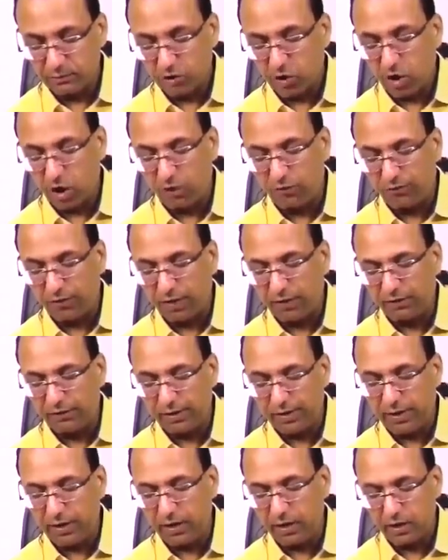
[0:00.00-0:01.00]

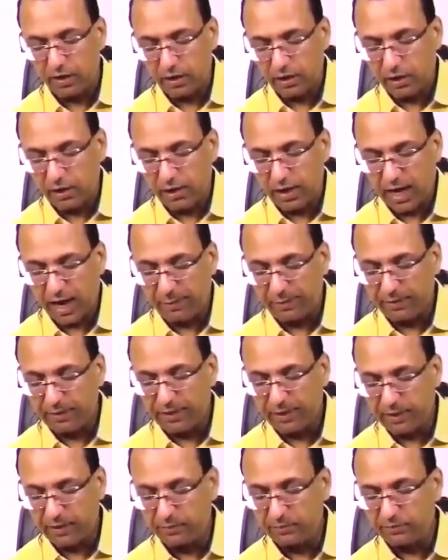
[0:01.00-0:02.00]
olfactory
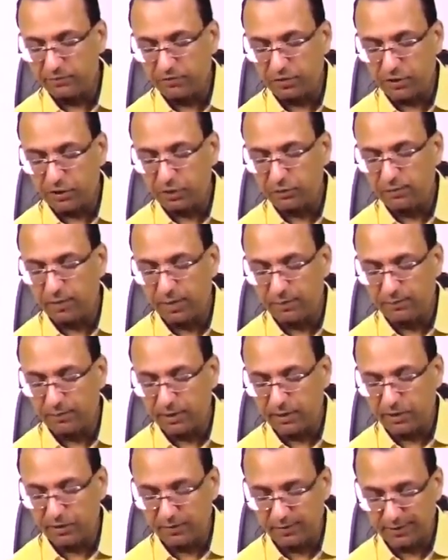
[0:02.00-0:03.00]
epithelium for smell
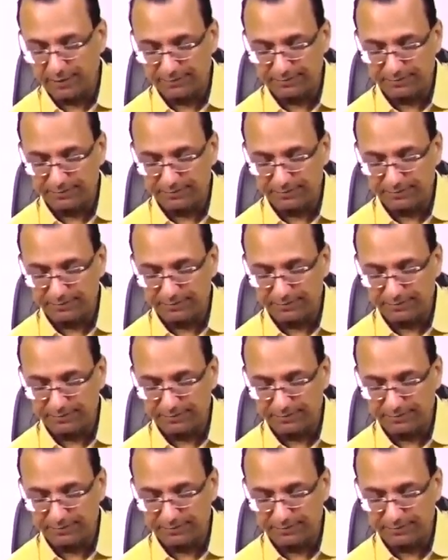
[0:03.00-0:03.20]
pathway.